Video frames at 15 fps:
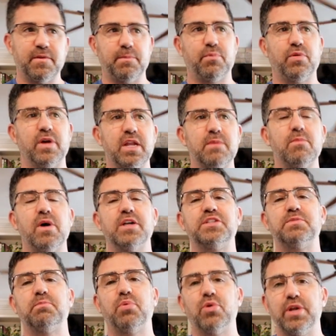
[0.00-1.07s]
for pretty
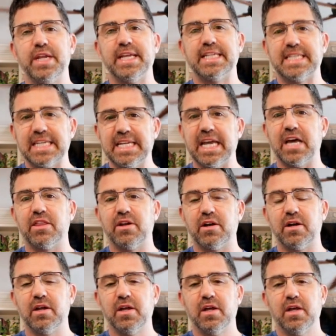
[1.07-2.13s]
much putting
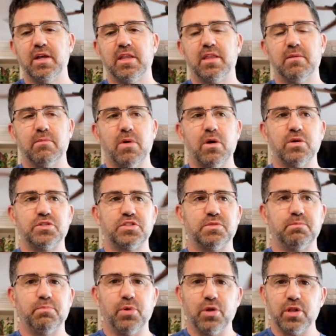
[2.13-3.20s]
together the
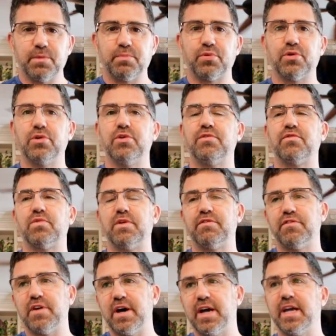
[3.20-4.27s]
most bulletproof,
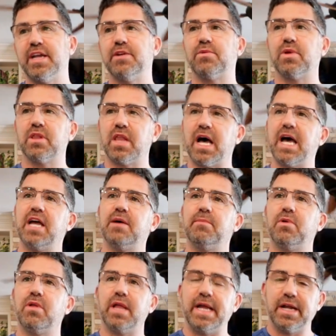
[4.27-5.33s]
refined,
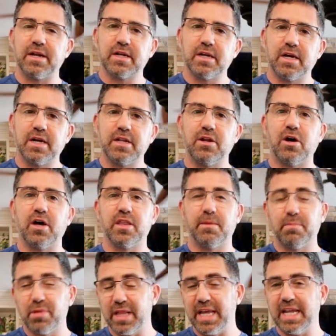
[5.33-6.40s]
reliable air gun on the
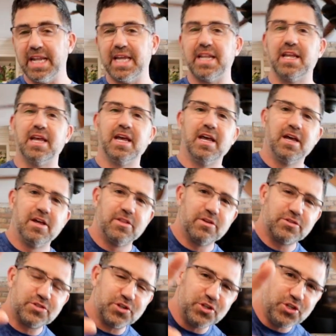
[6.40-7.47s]
planet.
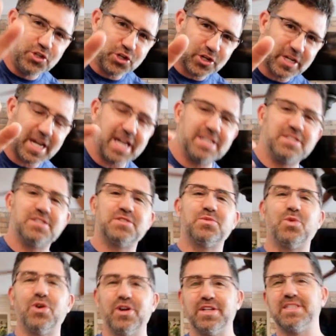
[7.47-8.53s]
Those are your guys'
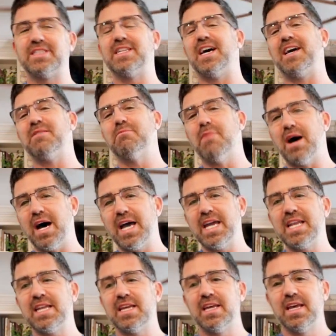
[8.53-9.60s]
words, not
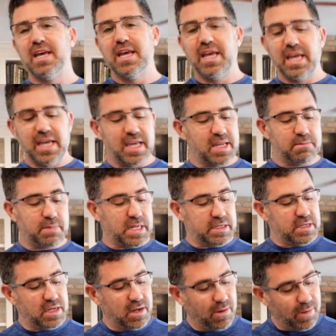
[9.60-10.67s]
mine.
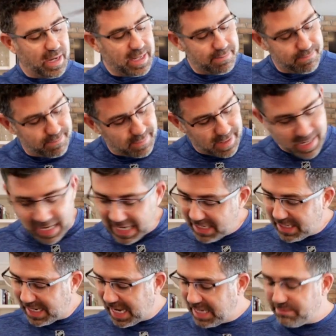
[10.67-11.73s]
But you know what?
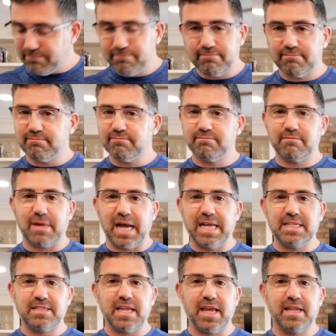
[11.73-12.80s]
I
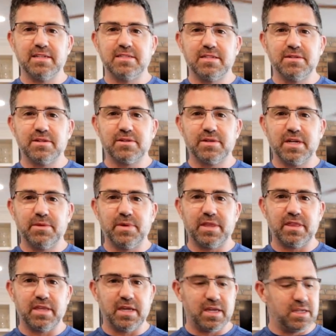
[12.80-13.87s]
tend to agree
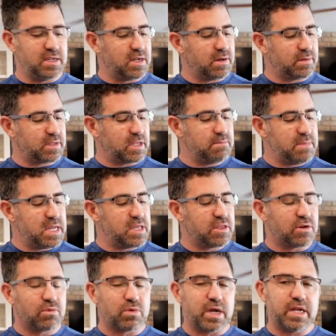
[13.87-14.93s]
with you. You know, to me,
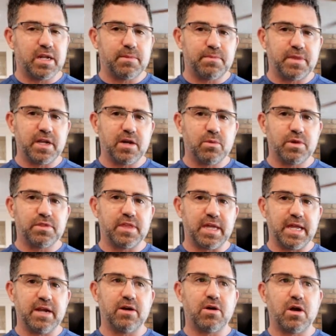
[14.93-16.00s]
they're right up there with
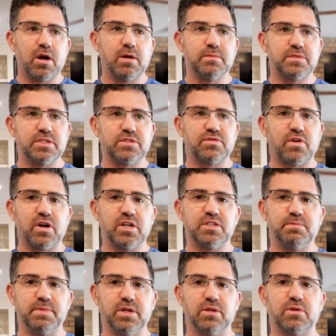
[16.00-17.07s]
the Air Arms as far as
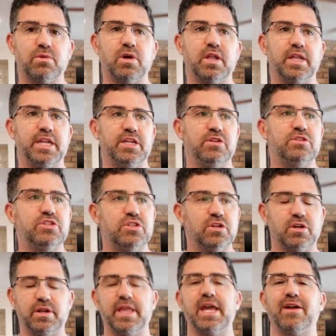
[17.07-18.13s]
build quality.
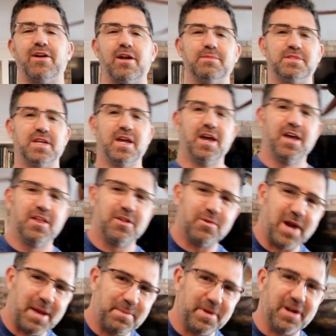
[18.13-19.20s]
Or the Air Arms, the
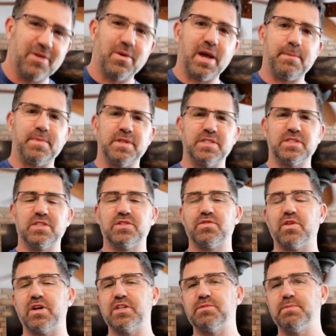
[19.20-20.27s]
Rapid Air Weapons as
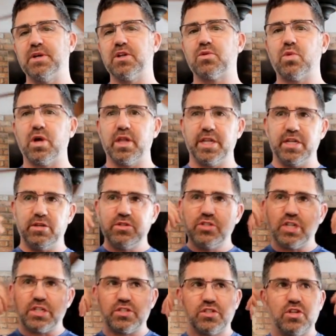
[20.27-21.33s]
far as build quality. You
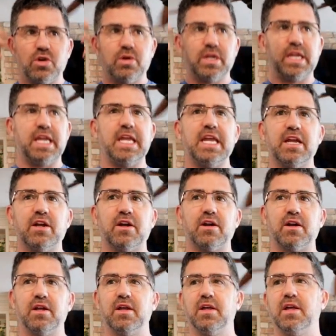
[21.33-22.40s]
just don't
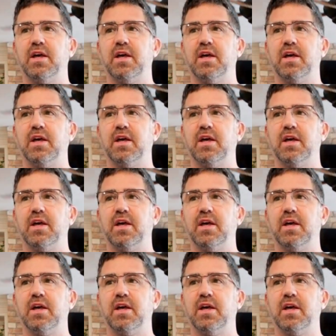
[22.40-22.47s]
hear